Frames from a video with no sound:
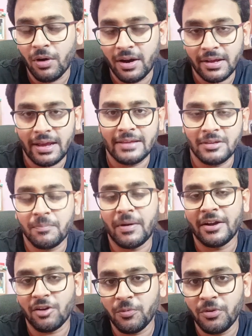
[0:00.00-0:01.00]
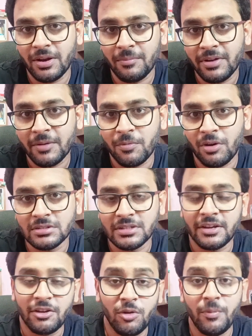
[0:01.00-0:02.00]
work as a part of your MTech
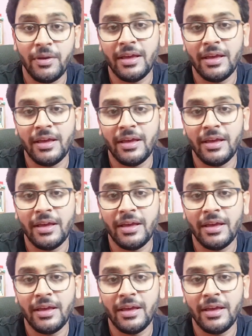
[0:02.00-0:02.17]
project you will